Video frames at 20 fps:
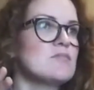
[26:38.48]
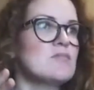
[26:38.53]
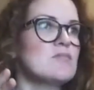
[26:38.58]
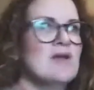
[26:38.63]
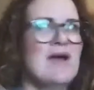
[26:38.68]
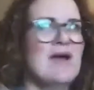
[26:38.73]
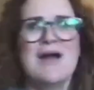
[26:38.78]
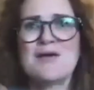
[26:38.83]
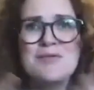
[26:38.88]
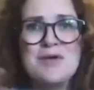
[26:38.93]

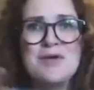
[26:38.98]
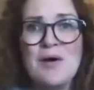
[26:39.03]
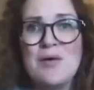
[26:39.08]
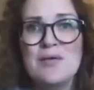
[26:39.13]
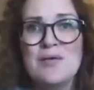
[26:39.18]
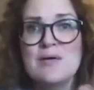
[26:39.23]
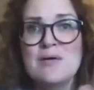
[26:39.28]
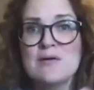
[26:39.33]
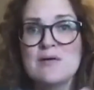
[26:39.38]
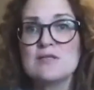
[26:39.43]
I don't
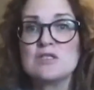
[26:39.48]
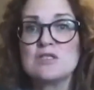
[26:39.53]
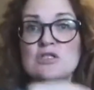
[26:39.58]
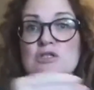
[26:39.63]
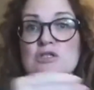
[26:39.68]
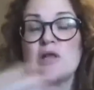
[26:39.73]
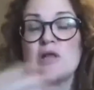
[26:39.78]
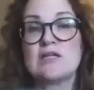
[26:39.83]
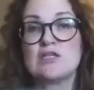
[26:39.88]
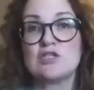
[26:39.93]
know,
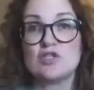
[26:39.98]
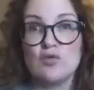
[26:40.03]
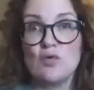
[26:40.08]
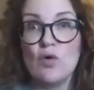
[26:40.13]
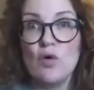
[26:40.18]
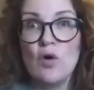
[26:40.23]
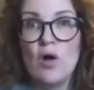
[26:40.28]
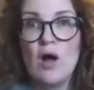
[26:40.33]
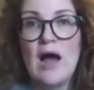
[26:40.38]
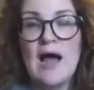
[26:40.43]
it's like
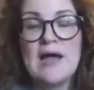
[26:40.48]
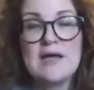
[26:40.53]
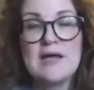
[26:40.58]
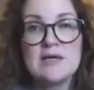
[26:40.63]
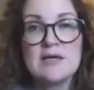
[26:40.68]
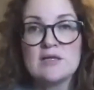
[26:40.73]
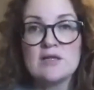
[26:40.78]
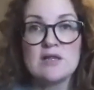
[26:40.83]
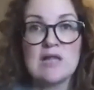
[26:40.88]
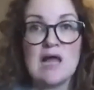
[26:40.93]
scroll.
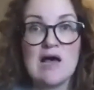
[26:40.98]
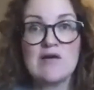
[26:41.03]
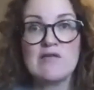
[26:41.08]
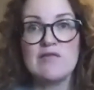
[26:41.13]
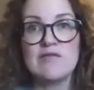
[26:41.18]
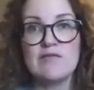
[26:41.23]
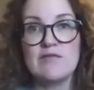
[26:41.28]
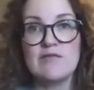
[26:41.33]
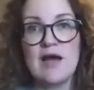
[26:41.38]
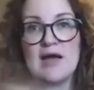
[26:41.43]
I
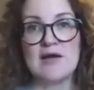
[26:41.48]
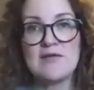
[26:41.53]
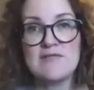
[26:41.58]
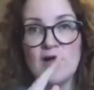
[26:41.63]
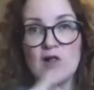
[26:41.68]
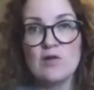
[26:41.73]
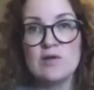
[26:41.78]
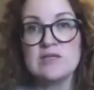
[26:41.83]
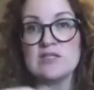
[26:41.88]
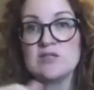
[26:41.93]

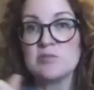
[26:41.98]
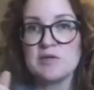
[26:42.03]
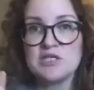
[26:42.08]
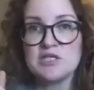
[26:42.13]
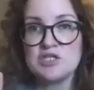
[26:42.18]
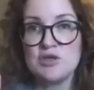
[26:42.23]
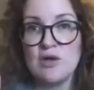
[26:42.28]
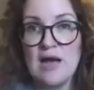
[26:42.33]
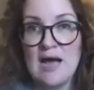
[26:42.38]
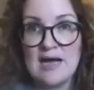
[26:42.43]
follow
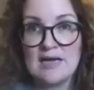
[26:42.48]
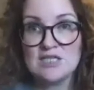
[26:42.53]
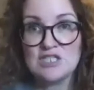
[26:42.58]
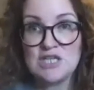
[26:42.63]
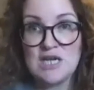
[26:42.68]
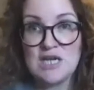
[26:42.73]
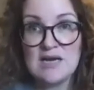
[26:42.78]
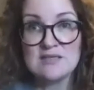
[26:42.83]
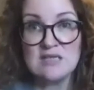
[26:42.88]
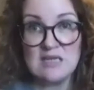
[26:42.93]
inspirational
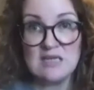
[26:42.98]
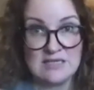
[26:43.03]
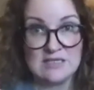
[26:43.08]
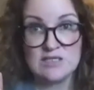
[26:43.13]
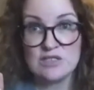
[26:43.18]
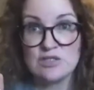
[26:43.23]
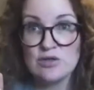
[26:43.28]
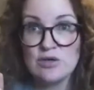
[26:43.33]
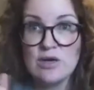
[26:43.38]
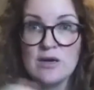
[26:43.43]
hashtags on
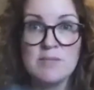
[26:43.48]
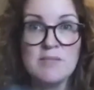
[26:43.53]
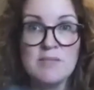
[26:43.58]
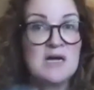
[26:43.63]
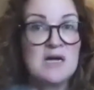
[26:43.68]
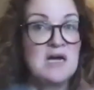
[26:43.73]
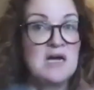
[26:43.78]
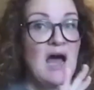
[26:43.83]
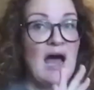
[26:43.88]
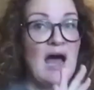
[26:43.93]
Instagram.
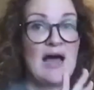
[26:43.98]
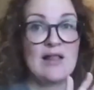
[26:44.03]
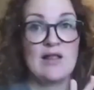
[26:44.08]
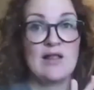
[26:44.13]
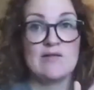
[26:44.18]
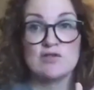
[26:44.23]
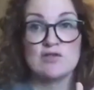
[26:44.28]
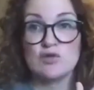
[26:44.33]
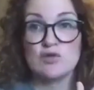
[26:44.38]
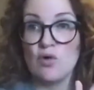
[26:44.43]
I
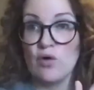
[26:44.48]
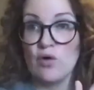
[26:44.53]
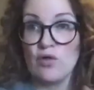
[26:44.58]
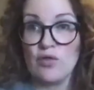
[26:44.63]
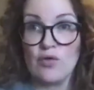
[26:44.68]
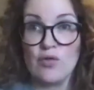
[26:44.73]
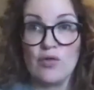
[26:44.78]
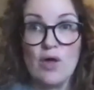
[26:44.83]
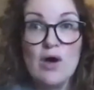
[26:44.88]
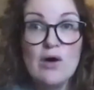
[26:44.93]
love scrolling
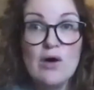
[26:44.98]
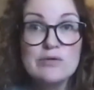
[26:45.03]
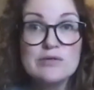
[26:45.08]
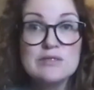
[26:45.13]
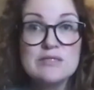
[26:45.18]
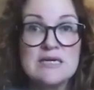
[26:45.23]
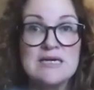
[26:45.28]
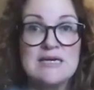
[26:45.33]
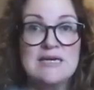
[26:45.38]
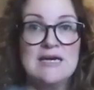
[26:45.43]
through
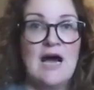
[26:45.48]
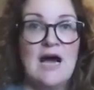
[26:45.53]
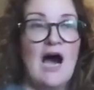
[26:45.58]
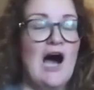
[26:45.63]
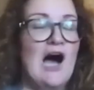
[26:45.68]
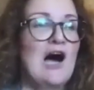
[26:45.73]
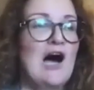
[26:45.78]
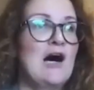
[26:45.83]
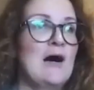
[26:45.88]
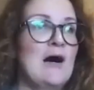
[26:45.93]
those.
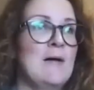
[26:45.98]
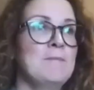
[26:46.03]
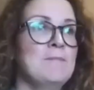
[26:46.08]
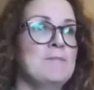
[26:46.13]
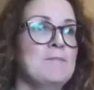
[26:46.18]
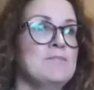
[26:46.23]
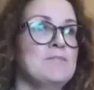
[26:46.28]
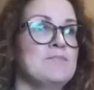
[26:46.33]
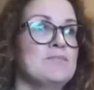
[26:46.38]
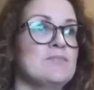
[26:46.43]

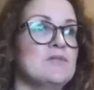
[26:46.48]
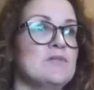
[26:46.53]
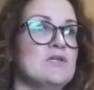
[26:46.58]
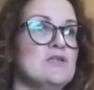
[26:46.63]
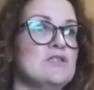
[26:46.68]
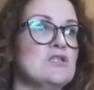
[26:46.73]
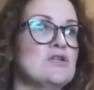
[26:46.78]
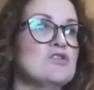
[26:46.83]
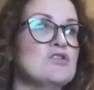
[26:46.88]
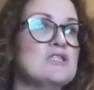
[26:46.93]
Um,
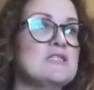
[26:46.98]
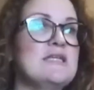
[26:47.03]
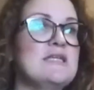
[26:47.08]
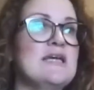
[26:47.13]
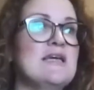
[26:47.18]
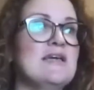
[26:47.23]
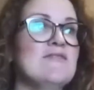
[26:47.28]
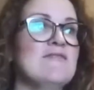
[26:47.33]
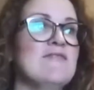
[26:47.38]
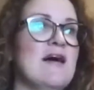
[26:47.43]
so just
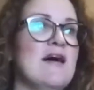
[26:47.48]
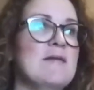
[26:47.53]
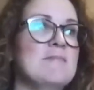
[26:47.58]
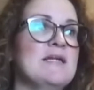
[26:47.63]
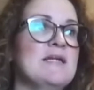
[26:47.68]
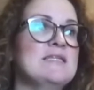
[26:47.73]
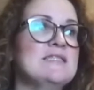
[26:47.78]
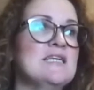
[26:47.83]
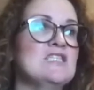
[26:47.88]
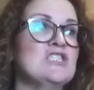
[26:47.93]
taking 5
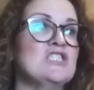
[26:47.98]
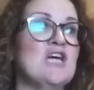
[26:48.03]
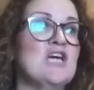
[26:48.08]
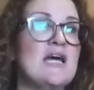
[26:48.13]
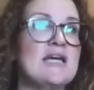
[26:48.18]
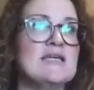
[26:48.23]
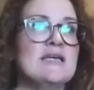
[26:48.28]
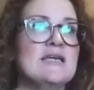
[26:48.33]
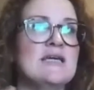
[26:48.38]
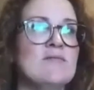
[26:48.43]
minutes and
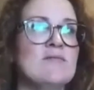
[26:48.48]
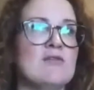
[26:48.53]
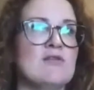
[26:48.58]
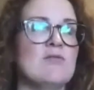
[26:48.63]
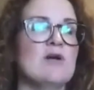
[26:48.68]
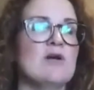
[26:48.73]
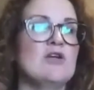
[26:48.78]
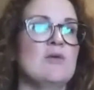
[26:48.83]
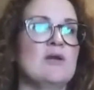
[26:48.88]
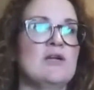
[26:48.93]
checking in with
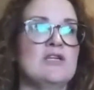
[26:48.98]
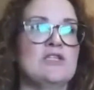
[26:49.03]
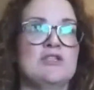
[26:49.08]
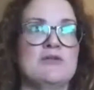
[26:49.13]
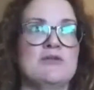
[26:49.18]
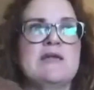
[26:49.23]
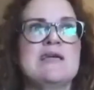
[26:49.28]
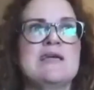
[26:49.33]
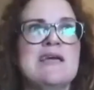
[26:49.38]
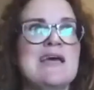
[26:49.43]
what you want to do.
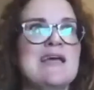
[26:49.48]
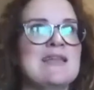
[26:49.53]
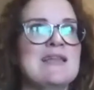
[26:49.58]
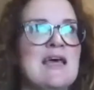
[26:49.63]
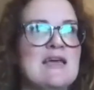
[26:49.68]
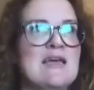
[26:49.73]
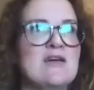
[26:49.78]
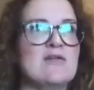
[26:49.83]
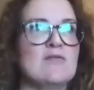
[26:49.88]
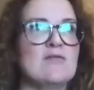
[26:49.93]
And again,
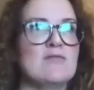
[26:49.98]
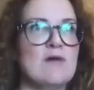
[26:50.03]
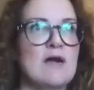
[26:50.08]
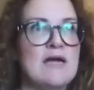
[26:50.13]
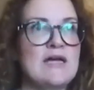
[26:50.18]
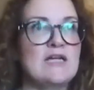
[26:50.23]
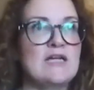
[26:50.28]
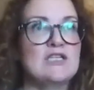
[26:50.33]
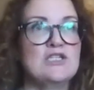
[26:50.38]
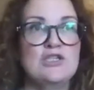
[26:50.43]
like,
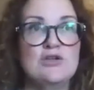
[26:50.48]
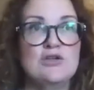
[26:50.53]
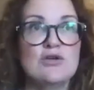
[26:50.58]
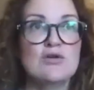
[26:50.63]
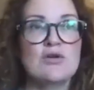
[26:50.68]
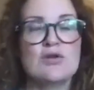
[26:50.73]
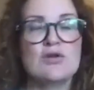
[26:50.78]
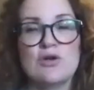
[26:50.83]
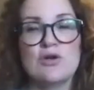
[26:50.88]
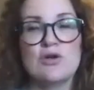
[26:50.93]
right,
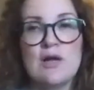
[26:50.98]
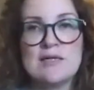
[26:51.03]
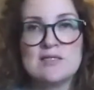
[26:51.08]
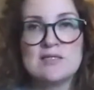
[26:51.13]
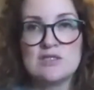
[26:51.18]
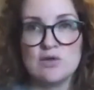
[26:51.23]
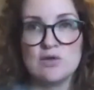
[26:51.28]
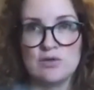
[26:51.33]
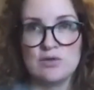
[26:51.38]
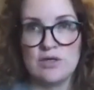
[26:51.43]
you're not
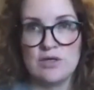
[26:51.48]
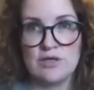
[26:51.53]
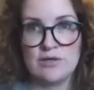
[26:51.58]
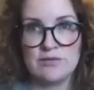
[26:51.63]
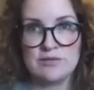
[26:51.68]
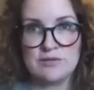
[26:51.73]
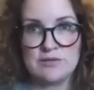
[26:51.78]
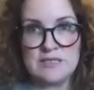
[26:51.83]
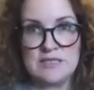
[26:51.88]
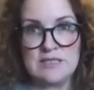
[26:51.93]
sold on your
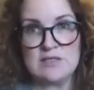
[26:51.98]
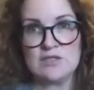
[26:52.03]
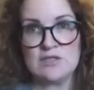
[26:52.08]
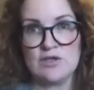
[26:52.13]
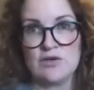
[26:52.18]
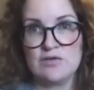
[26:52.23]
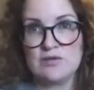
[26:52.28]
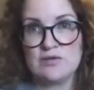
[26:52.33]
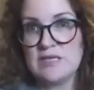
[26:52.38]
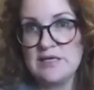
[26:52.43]
routine.
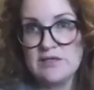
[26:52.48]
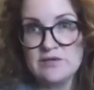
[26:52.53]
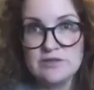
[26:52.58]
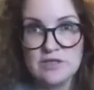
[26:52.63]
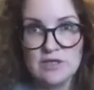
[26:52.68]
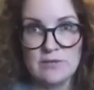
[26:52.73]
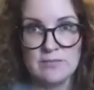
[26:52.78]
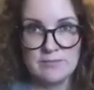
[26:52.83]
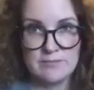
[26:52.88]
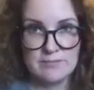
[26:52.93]
So say you
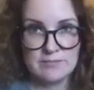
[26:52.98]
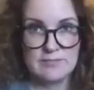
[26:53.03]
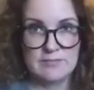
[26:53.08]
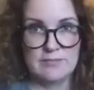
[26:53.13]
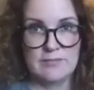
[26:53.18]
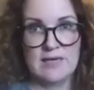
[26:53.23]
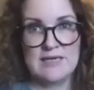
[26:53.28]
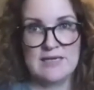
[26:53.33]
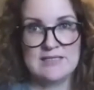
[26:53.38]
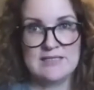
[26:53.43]
start
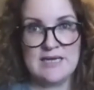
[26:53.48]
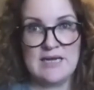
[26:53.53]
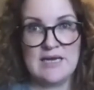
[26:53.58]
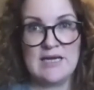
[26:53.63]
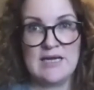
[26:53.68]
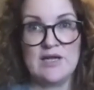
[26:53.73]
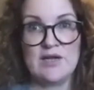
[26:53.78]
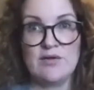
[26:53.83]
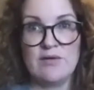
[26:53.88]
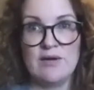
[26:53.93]

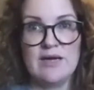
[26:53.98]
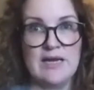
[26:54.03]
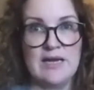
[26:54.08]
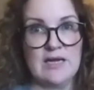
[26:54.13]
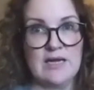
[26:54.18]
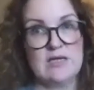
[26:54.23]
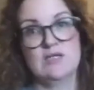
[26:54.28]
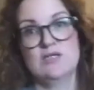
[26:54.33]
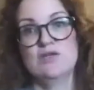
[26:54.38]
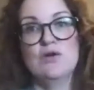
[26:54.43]
meditating and you hate
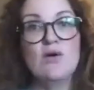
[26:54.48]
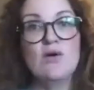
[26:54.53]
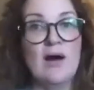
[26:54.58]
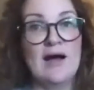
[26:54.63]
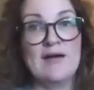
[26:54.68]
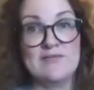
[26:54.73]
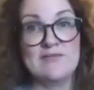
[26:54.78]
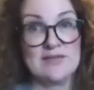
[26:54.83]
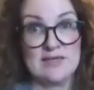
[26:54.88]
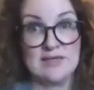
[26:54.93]
it, you don't
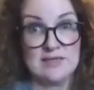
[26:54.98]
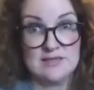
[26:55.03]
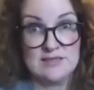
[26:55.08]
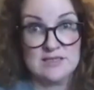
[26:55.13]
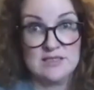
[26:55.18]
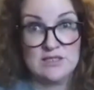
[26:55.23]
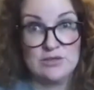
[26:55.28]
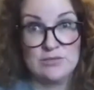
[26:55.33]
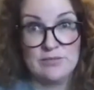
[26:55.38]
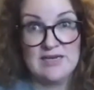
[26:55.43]
have to
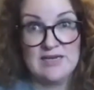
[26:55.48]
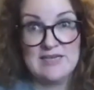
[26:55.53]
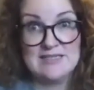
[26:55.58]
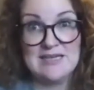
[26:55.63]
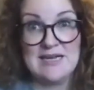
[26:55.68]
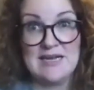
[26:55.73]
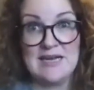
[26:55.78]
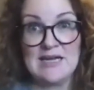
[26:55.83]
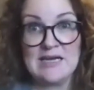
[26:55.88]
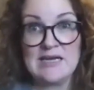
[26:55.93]
continue
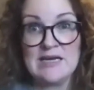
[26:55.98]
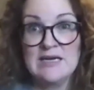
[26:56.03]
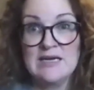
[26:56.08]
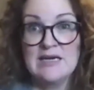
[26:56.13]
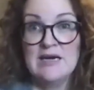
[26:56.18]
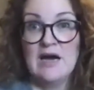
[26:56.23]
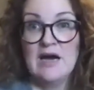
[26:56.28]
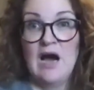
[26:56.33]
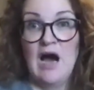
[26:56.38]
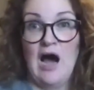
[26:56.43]
meditating.
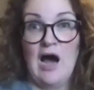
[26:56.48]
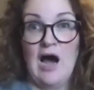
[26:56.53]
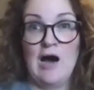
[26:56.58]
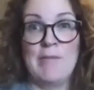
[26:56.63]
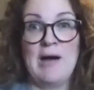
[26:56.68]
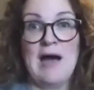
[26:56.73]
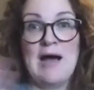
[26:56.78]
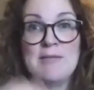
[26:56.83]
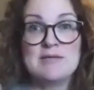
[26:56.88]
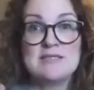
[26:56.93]

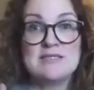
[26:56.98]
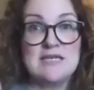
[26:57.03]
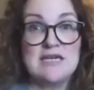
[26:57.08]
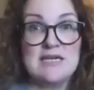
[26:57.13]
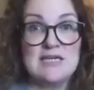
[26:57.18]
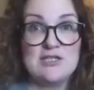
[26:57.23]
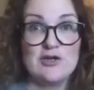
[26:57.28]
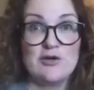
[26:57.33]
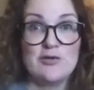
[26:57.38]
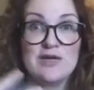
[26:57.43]
I would
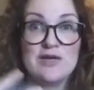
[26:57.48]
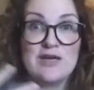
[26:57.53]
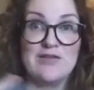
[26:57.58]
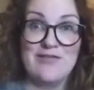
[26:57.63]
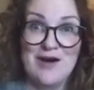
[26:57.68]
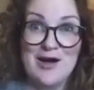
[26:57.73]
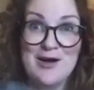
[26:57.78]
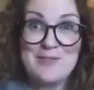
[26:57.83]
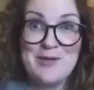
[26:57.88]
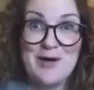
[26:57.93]
say don't give
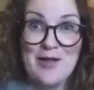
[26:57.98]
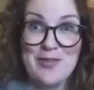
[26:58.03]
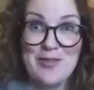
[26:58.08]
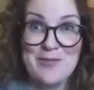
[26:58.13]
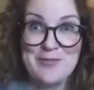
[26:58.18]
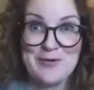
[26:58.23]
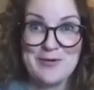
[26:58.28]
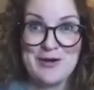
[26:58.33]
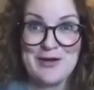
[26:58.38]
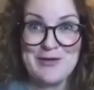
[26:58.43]
up on the
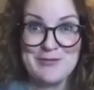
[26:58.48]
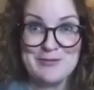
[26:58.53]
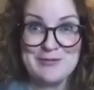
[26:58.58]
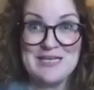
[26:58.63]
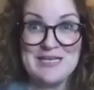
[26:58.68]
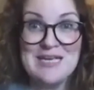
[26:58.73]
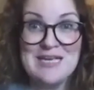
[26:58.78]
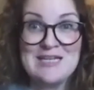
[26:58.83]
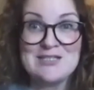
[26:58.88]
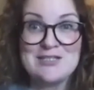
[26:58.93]
morning
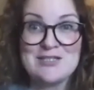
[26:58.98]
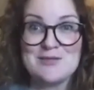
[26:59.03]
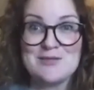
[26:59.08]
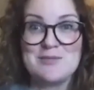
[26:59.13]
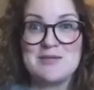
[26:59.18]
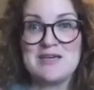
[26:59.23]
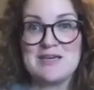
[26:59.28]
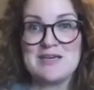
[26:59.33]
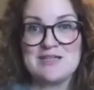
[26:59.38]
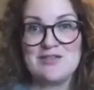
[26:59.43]
routine just
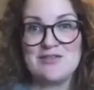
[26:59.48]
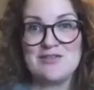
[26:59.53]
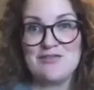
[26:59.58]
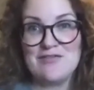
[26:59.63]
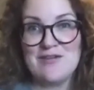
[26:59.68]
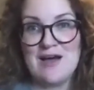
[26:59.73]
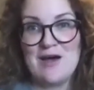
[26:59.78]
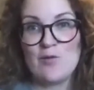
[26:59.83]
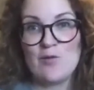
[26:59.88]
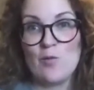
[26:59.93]
because you
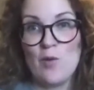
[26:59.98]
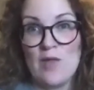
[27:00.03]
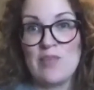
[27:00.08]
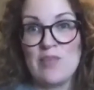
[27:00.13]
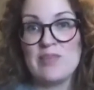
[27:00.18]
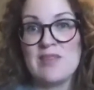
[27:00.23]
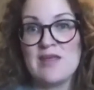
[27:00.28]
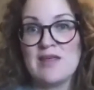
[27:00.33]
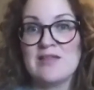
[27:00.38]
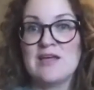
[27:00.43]
found
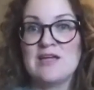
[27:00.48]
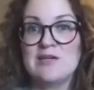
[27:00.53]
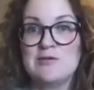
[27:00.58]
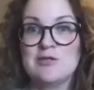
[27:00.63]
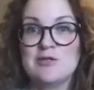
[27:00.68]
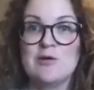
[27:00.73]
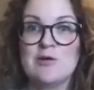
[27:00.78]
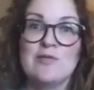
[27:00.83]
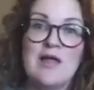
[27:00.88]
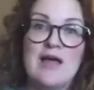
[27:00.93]
one thing that you
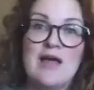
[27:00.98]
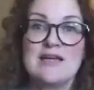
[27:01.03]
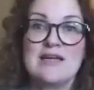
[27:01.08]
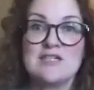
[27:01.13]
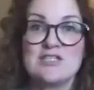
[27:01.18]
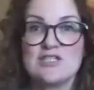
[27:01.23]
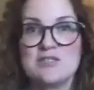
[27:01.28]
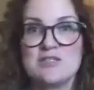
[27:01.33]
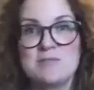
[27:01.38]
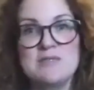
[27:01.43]
don't like. It
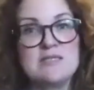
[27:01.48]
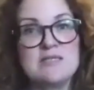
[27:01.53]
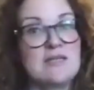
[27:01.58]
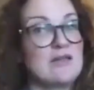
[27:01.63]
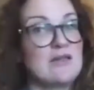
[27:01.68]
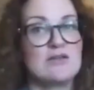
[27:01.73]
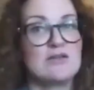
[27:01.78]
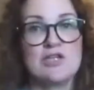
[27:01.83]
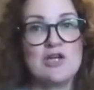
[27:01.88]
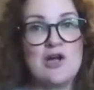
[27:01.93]
just means that
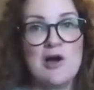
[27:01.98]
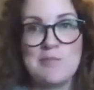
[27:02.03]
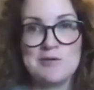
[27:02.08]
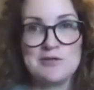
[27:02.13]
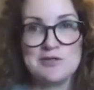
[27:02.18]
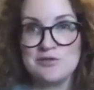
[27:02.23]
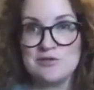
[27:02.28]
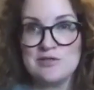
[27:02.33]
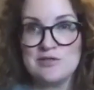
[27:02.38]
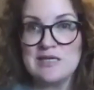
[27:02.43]
there's an
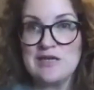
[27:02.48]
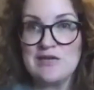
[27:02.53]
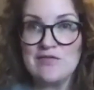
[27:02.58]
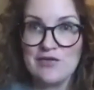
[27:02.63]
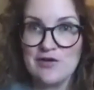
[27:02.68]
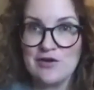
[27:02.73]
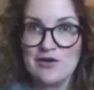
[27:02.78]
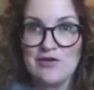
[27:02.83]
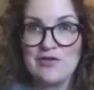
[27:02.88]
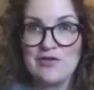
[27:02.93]
opportunity for you to